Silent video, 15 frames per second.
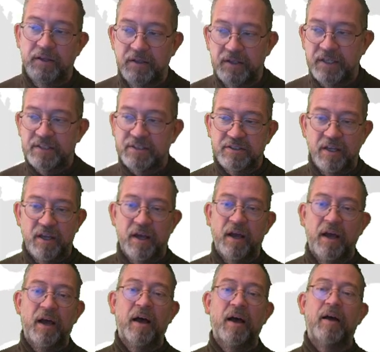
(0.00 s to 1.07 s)
This
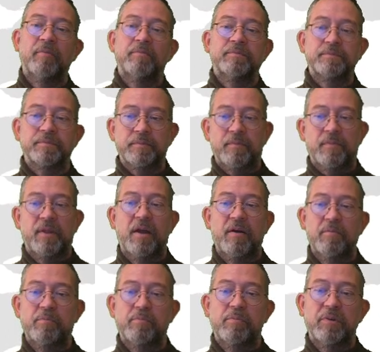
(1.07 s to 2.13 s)
um,
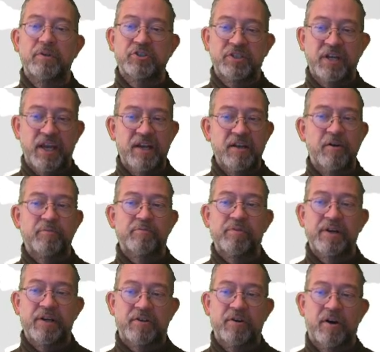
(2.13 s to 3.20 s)
chain of
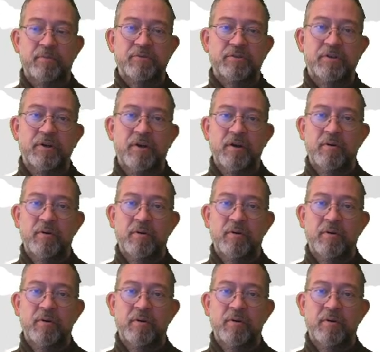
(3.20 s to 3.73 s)
breadcrumbs